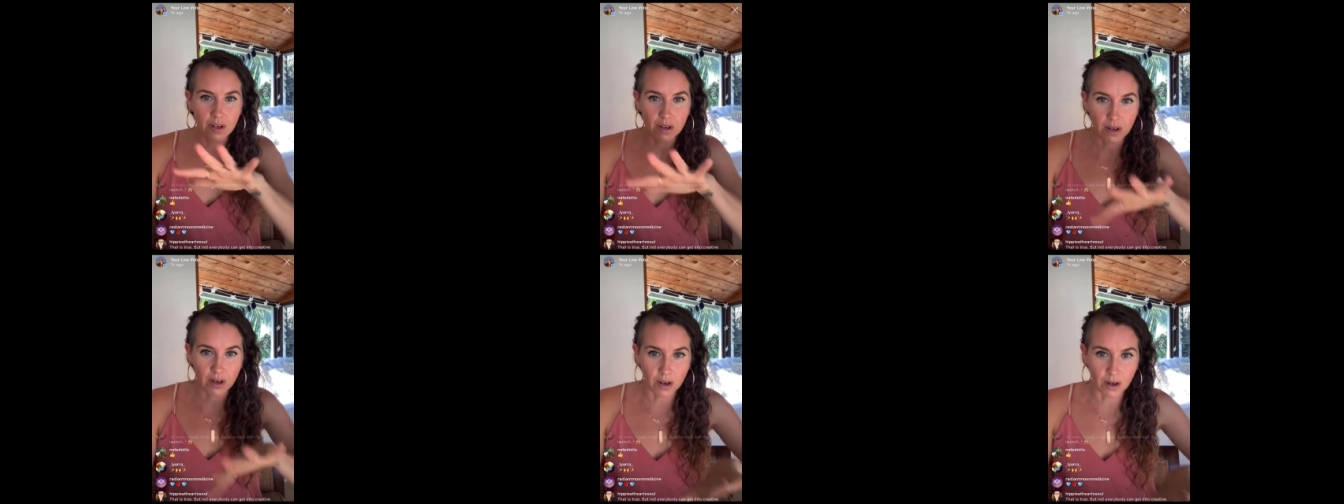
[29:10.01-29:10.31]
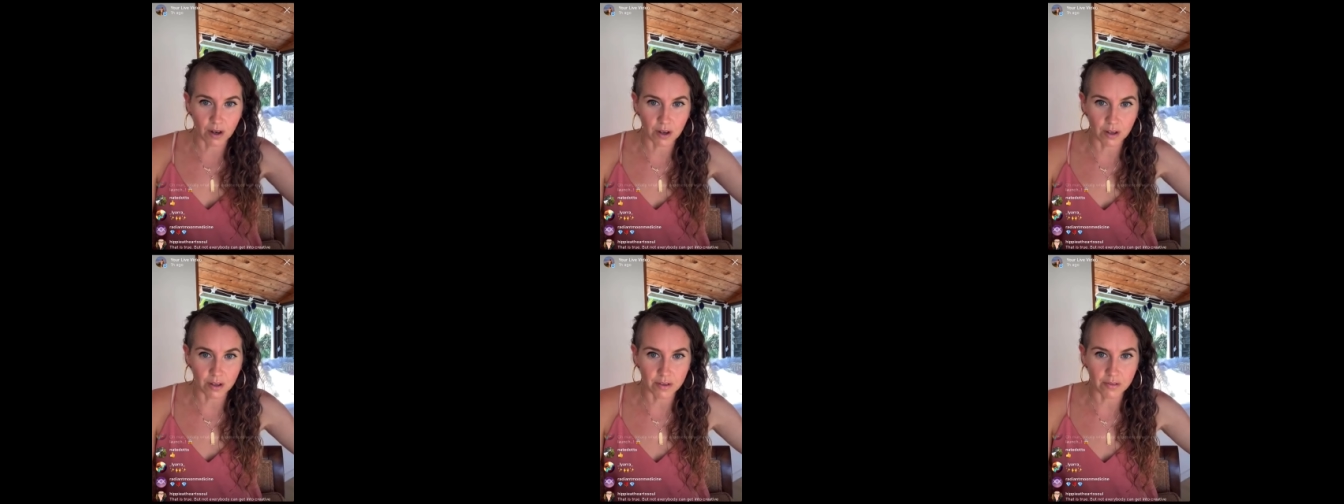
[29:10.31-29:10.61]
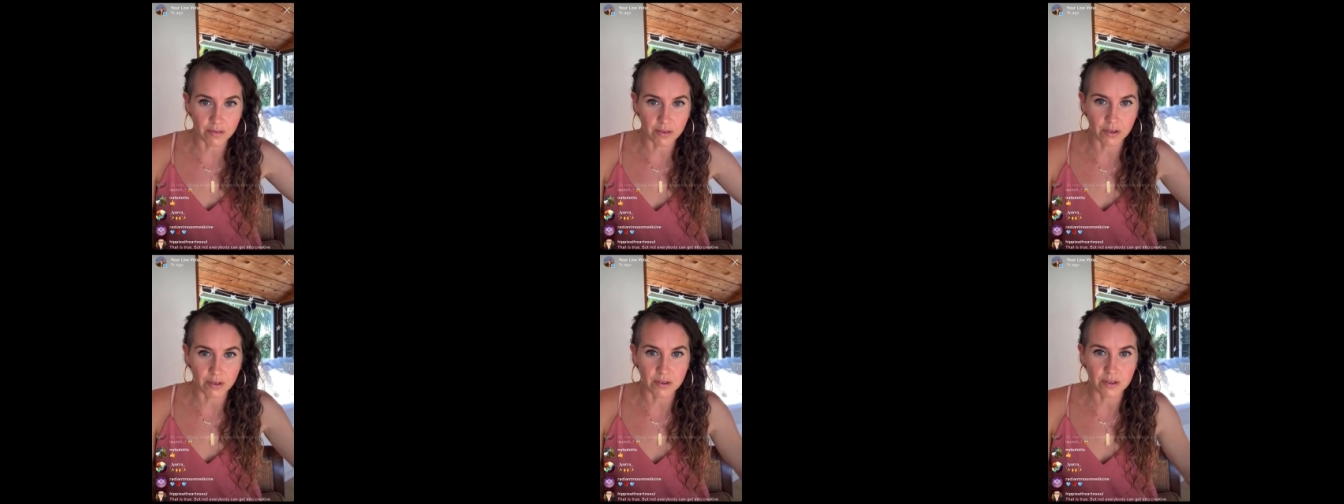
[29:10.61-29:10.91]
all of
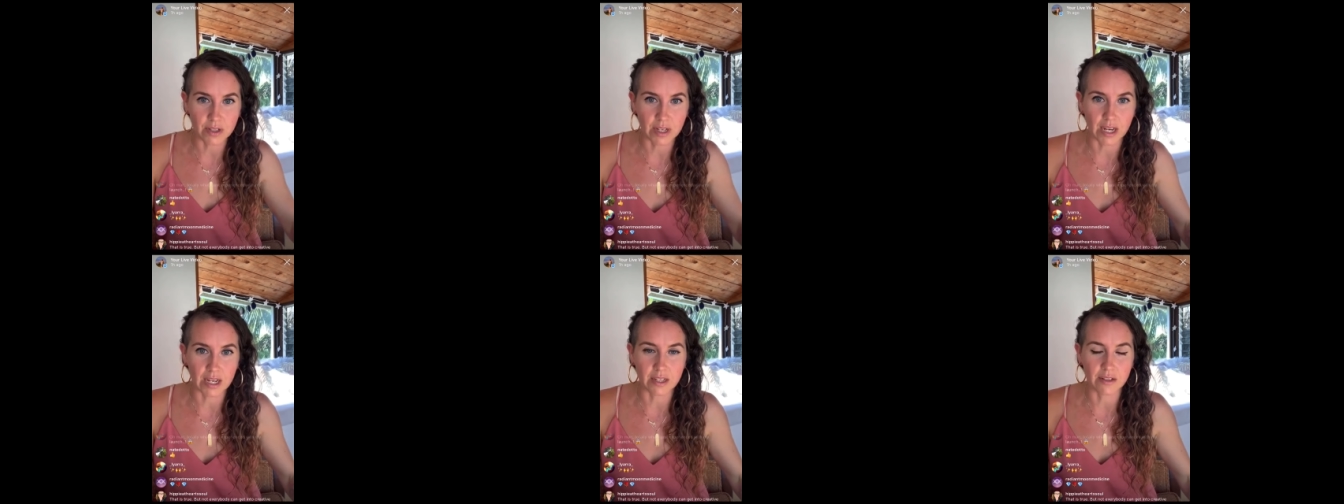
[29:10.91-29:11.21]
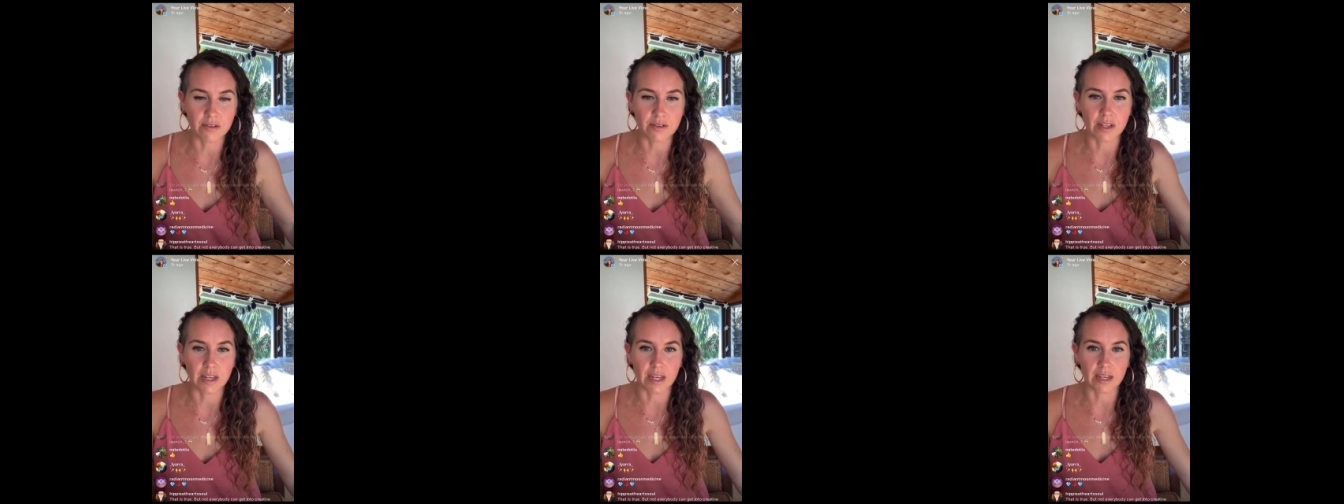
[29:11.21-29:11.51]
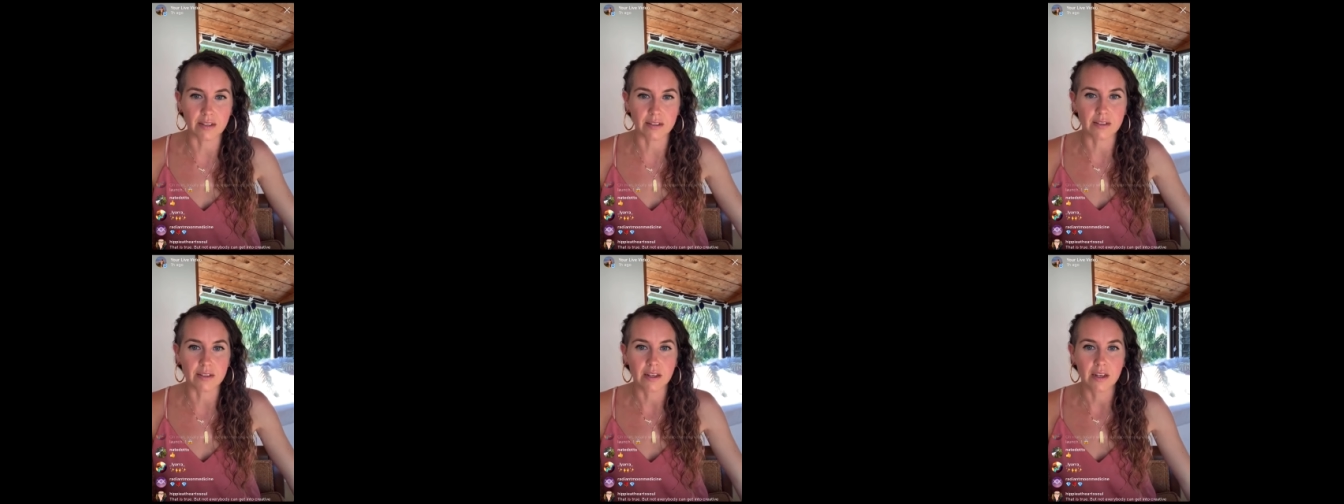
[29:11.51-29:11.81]
those kinds of
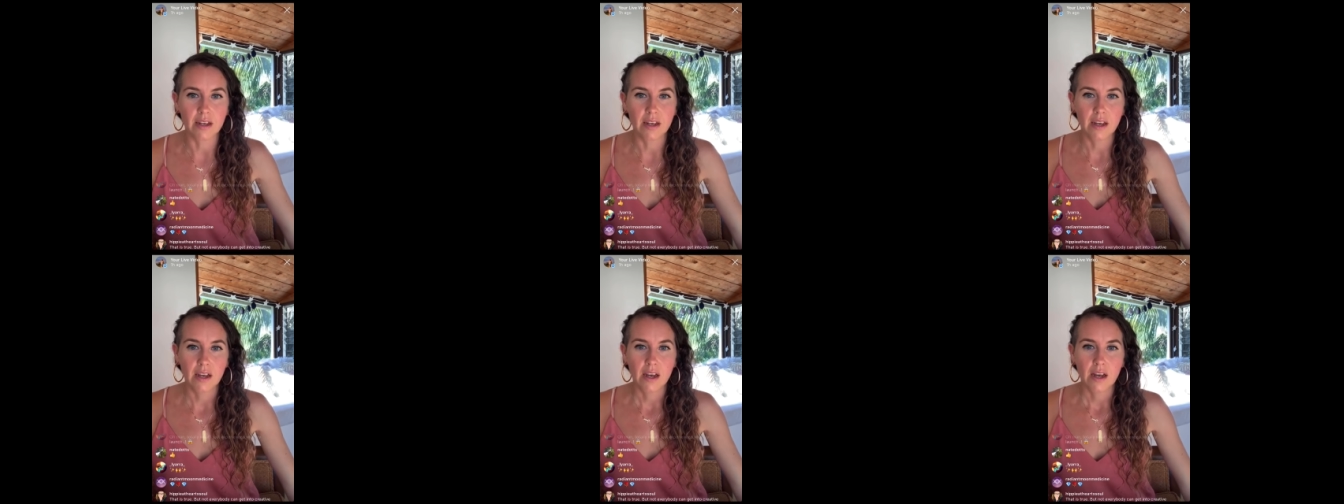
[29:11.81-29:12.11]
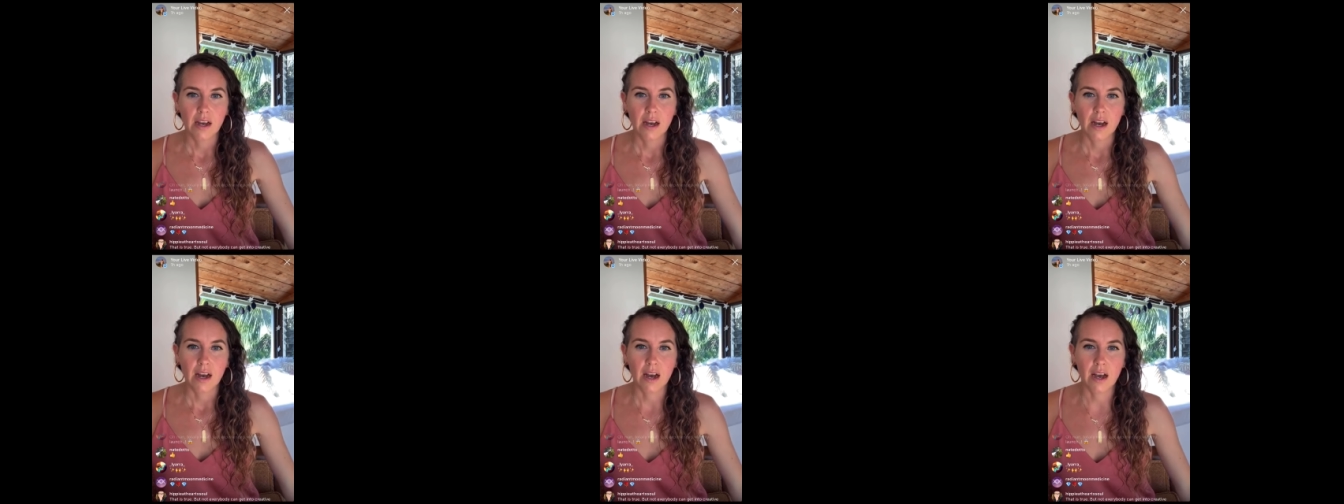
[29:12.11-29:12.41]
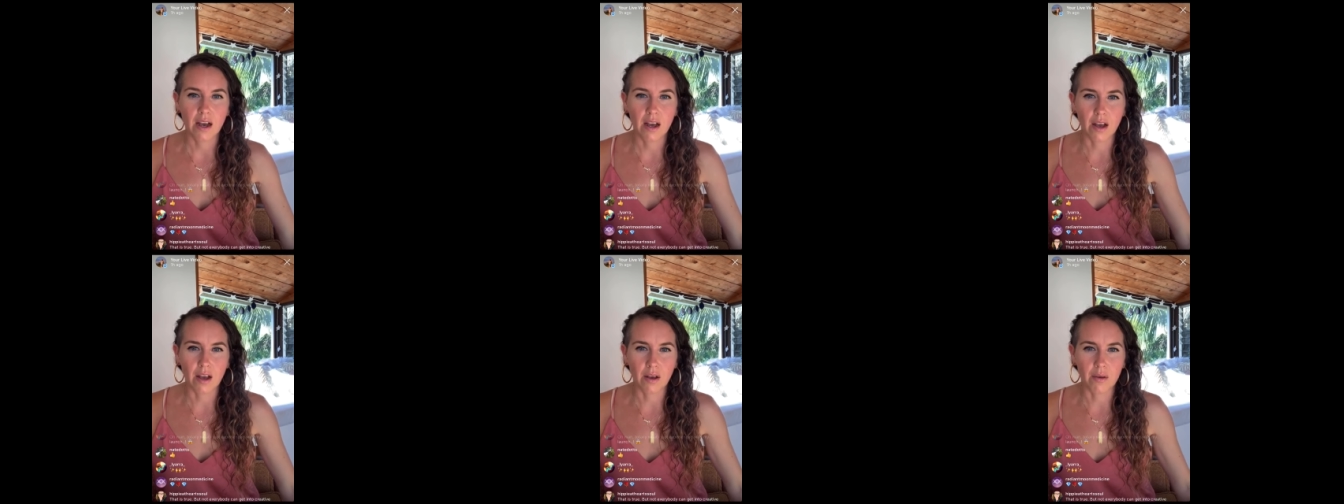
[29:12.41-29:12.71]
things.
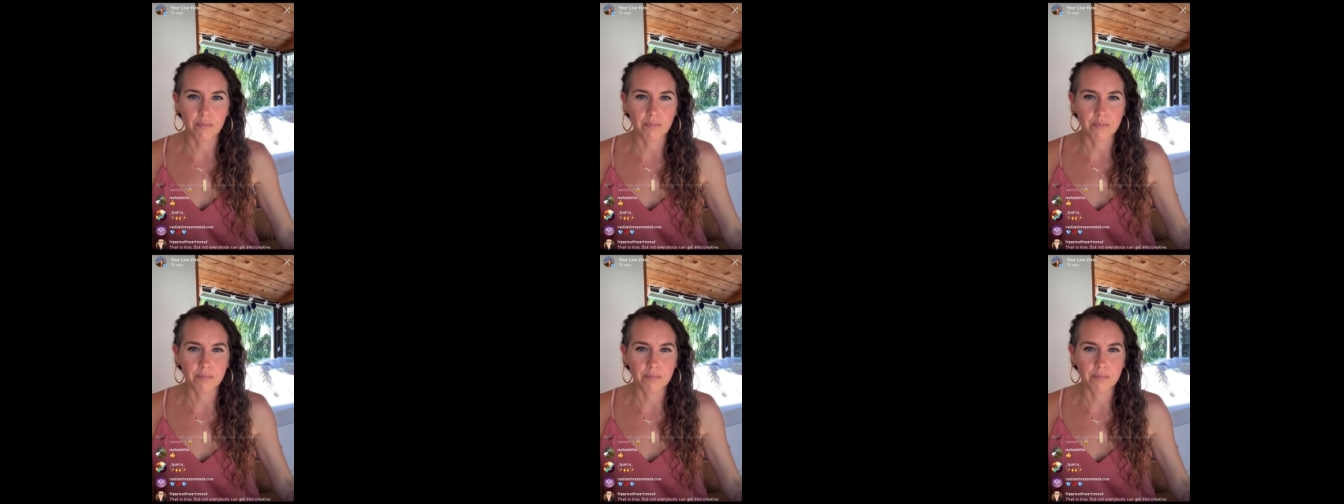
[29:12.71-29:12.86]
Um,